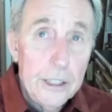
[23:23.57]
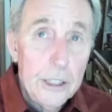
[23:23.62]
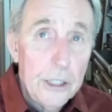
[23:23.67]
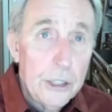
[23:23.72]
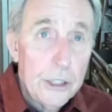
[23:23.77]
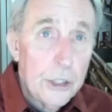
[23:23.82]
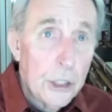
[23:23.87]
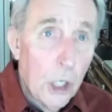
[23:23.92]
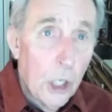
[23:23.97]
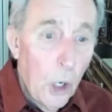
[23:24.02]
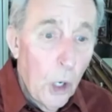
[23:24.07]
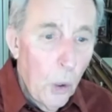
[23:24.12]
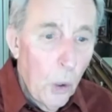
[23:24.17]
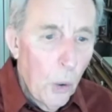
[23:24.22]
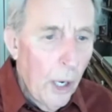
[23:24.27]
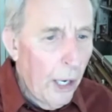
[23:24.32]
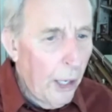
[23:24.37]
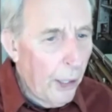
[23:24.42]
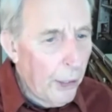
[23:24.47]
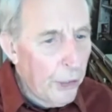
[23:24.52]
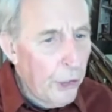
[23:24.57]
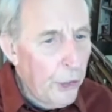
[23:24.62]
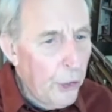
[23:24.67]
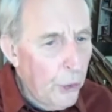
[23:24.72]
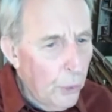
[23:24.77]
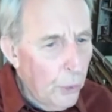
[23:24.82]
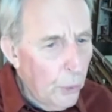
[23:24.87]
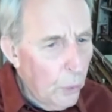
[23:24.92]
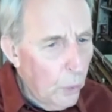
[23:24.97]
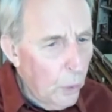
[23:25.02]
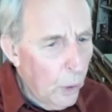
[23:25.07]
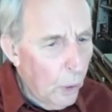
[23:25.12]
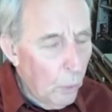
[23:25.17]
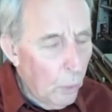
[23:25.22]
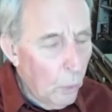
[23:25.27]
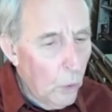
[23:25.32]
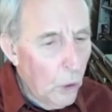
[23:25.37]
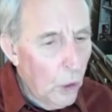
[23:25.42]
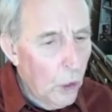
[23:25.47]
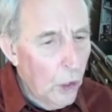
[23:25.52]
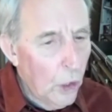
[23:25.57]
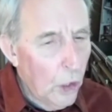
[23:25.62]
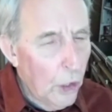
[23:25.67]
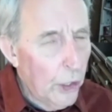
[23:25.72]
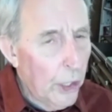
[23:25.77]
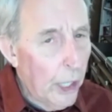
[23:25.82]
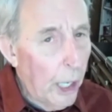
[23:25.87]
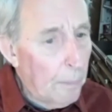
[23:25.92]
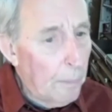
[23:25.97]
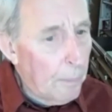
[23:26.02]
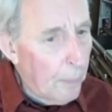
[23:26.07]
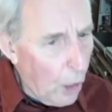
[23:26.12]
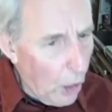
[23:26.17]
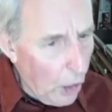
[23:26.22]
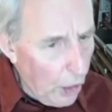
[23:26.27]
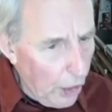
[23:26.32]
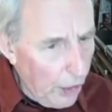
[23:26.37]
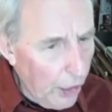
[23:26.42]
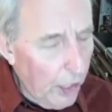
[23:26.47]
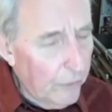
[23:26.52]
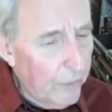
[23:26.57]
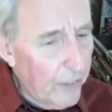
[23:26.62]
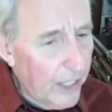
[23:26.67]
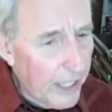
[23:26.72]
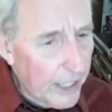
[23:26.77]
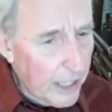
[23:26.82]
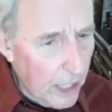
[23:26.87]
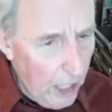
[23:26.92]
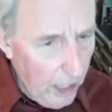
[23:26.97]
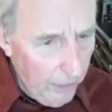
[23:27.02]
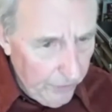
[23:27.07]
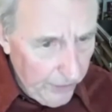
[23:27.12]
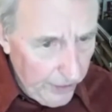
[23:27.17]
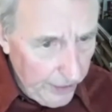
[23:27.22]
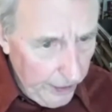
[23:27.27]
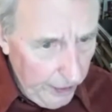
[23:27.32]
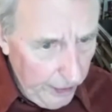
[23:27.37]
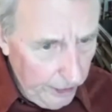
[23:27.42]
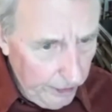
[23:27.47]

So you were a part of a coven,